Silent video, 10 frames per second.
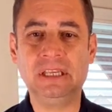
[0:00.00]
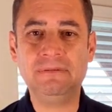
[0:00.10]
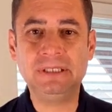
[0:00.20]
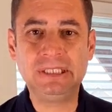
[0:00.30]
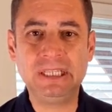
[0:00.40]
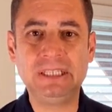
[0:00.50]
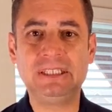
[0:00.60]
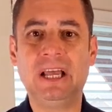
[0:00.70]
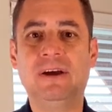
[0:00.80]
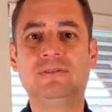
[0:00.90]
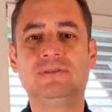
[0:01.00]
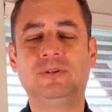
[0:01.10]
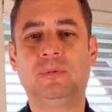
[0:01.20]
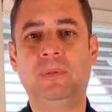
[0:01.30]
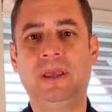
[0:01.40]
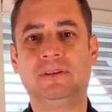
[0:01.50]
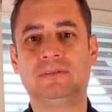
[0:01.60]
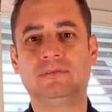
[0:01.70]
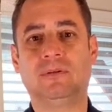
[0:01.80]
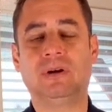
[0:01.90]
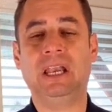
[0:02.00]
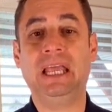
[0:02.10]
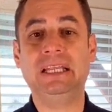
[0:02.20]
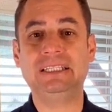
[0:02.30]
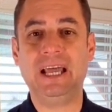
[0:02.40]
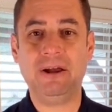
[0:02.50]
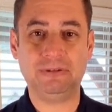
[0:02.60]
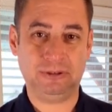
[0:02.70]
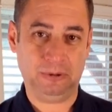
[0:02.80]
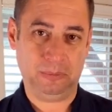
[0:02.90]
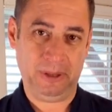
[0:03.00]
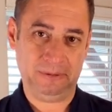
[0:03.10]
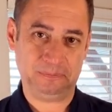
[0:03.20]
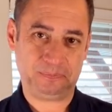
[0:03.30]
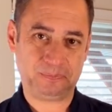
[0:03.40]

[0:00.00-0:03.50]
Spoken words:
Even sitting down on your bed or laying down in your bed,